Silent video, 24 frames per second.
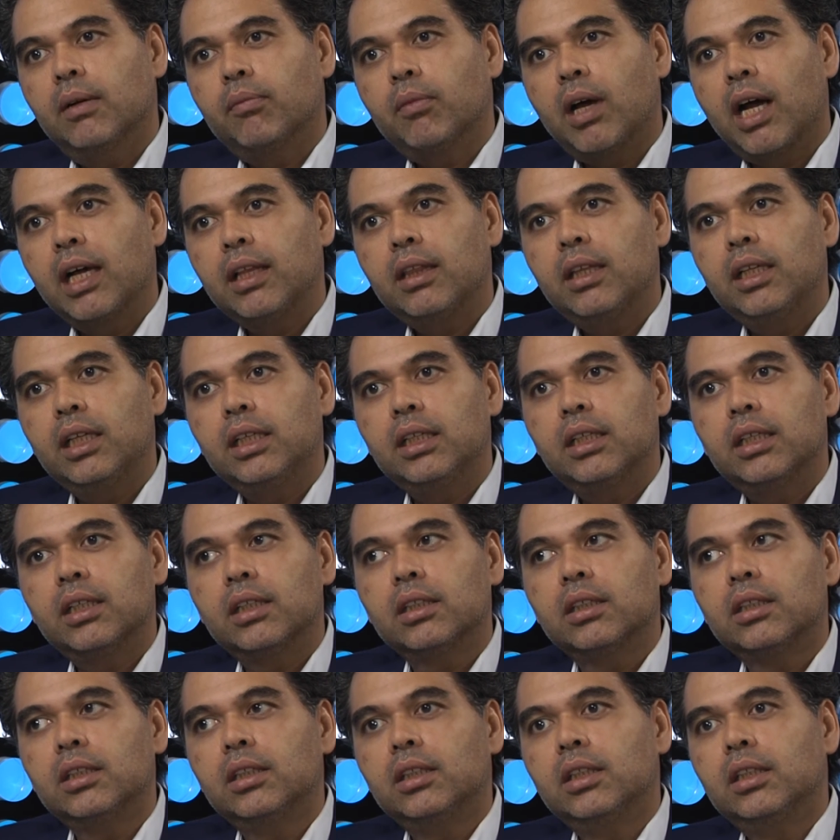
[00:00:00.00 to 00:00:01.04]
I think
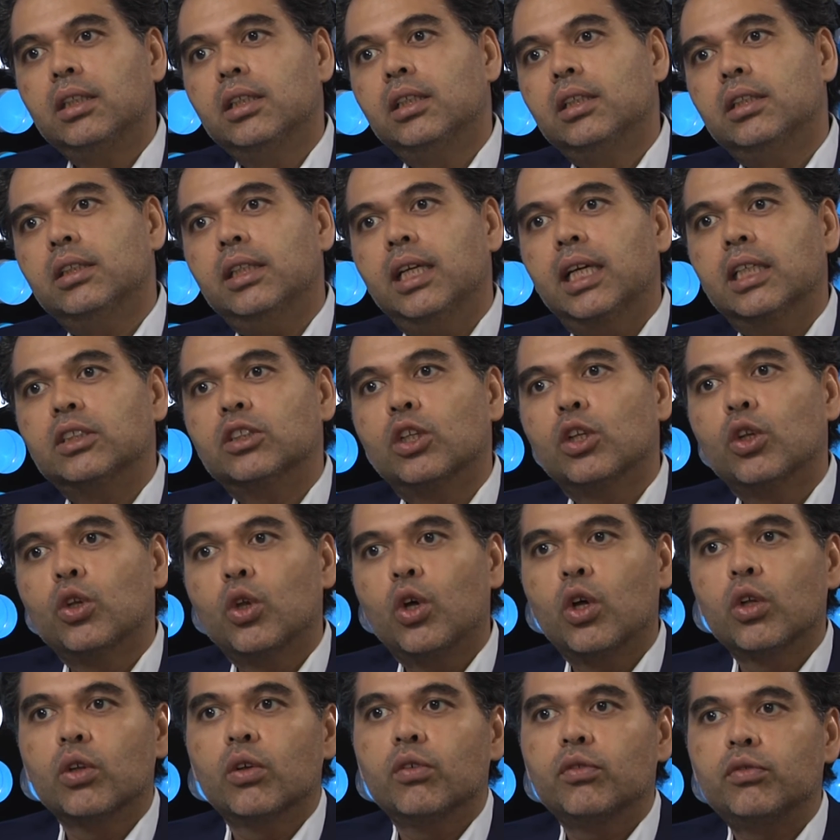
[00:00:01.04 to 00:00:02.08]
there's a
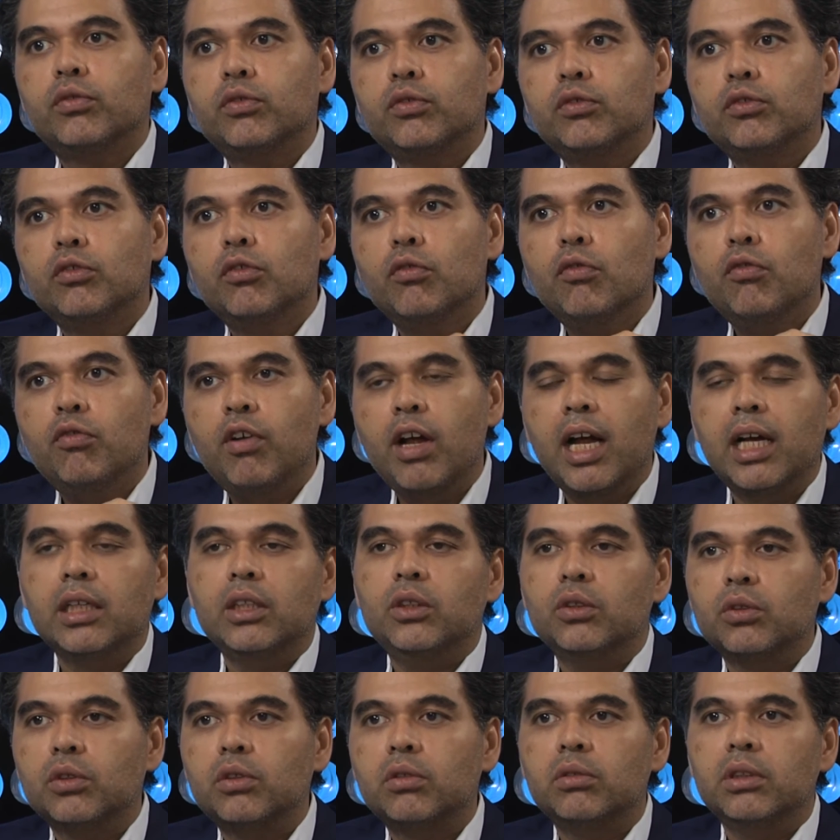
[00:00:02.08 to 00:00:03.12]
lot of
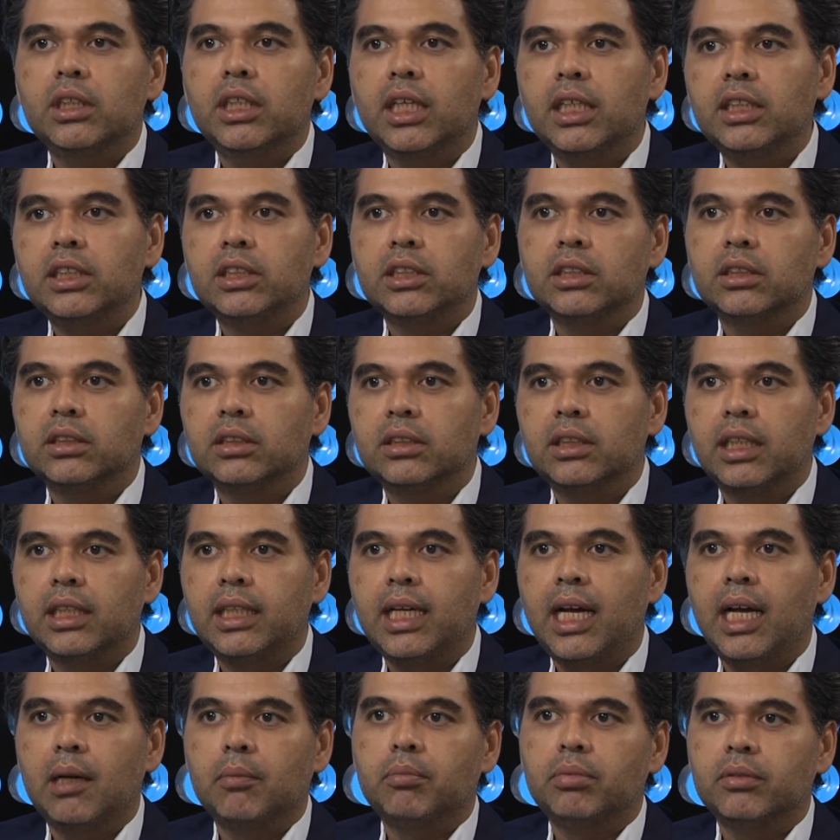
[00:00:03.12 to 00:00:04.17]
value creation that
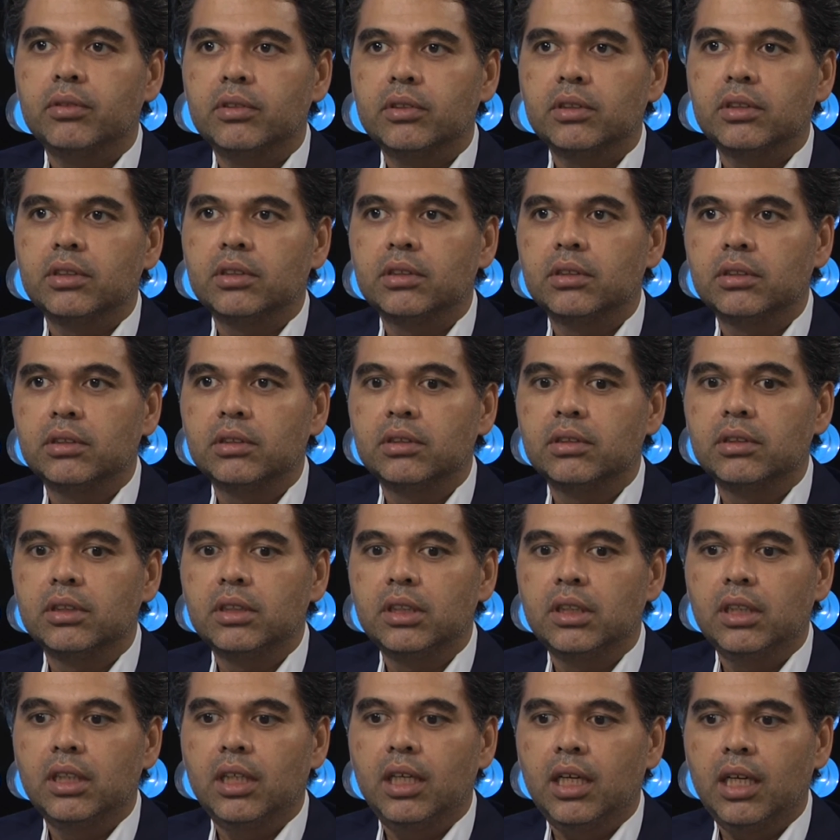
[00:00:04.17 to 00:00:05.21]
happens
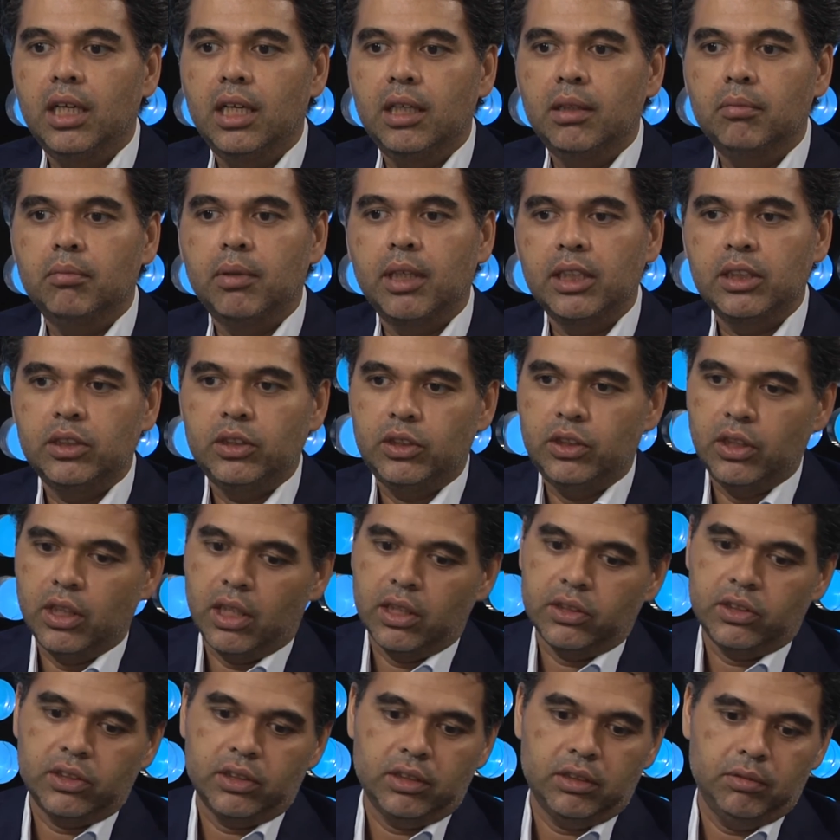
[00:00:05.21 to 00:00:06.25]
by
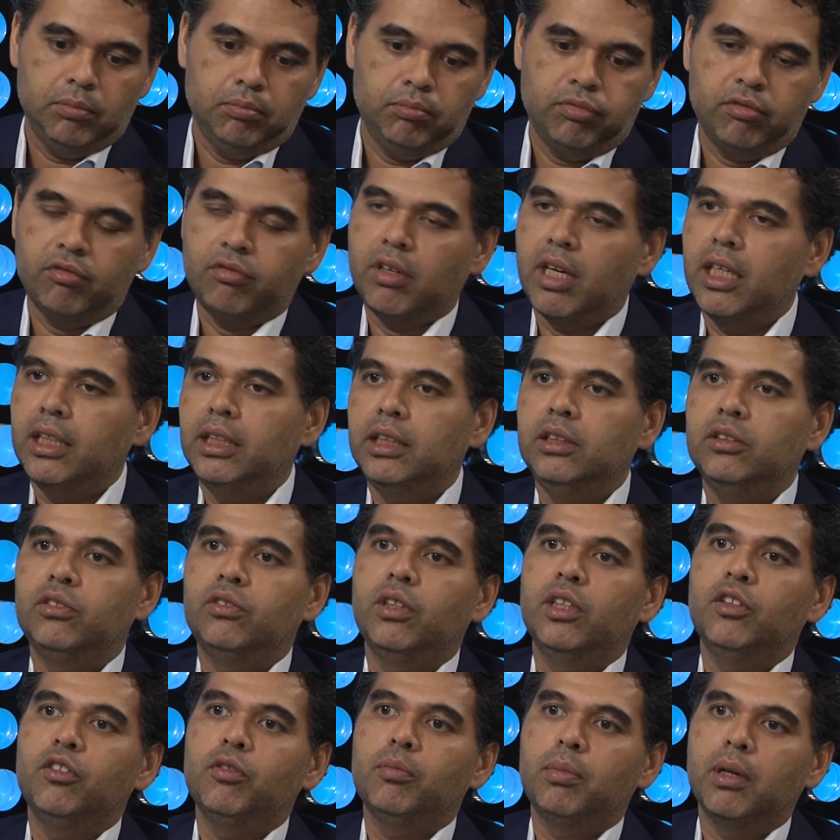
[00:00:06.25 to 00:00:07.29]
just providing
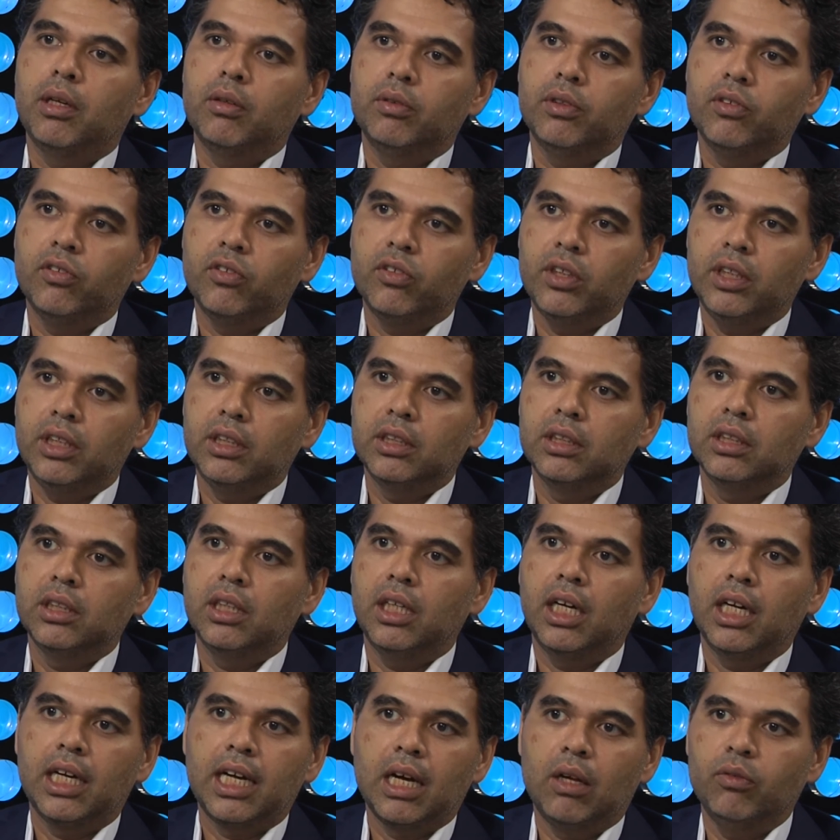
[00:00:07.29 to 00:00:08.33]
transparency,
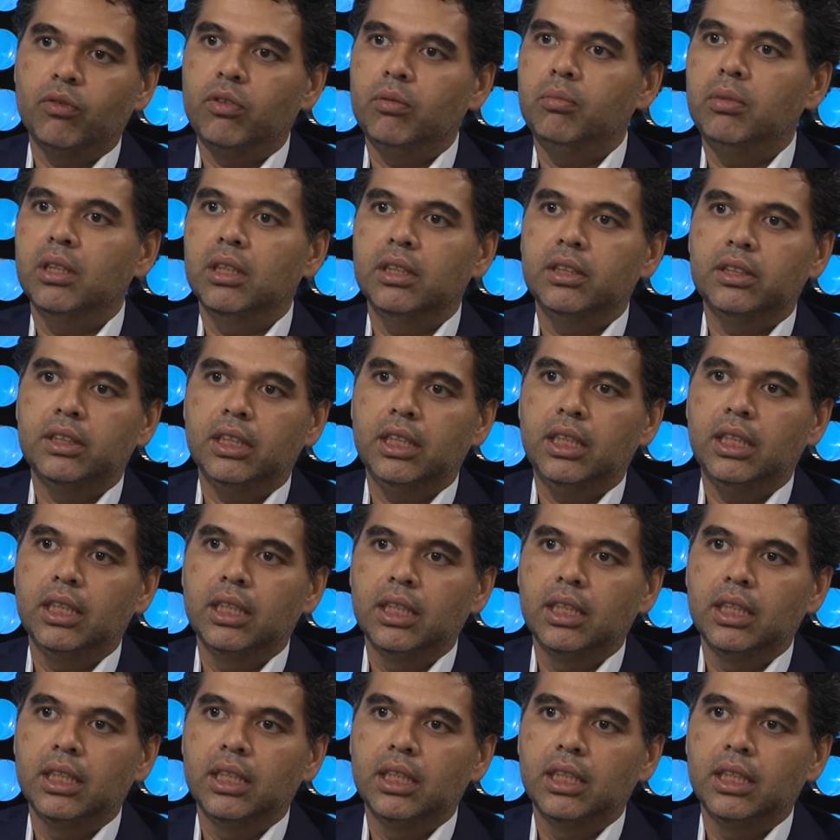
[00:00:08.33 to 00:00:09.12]
accountability.